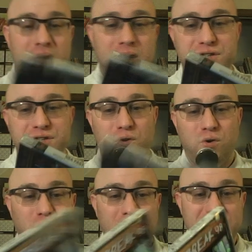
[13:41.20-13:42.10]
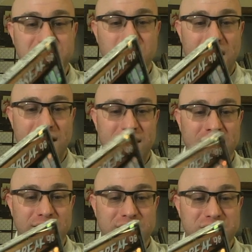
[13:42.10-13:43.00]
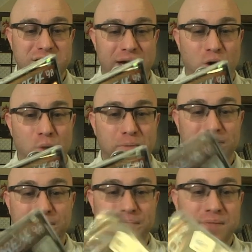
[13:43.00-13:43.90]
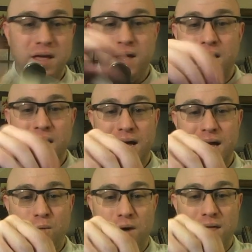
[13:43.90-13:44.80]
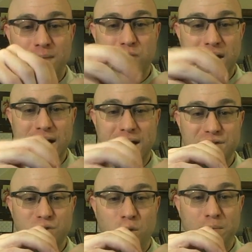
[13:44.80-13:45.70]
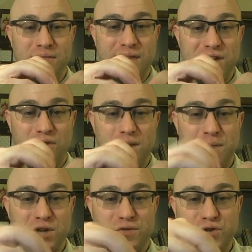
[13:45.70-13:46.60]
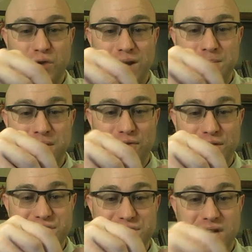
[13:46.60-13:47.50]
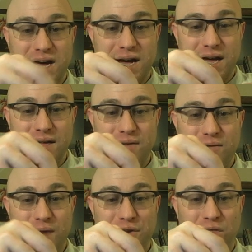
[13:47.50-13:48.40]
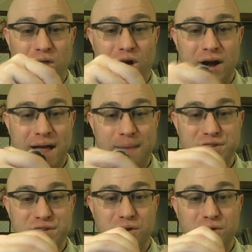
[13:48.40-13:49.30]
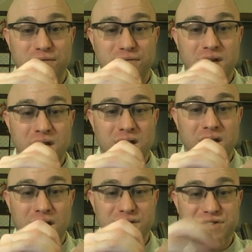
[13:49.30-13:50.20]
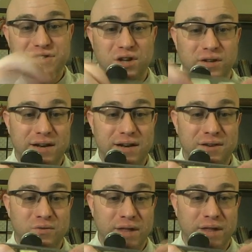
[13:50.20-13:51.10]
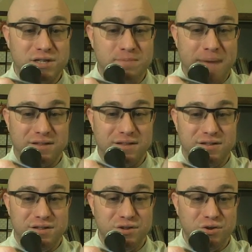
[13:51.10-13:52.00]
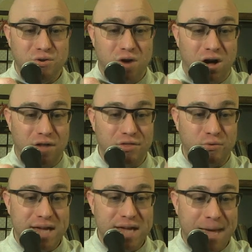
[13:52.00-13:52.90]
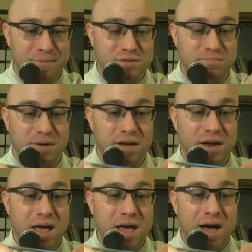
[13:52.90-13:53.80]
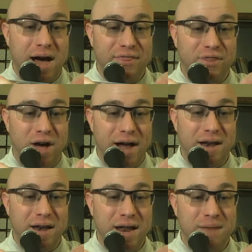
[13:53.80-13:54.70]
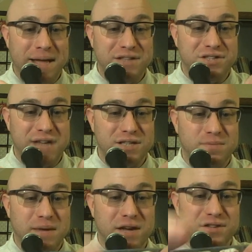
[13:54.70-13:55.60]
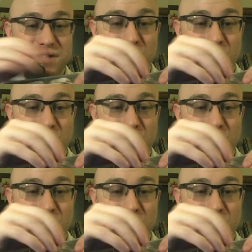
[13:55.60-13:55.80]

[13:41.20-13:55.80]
So let's go ahead and get this guy open. And while I'm trying to get this open, thanks very much for joining me for this rather long episode of Unsealed. I didn't really expect to do all three games, but I thought it made sense because they were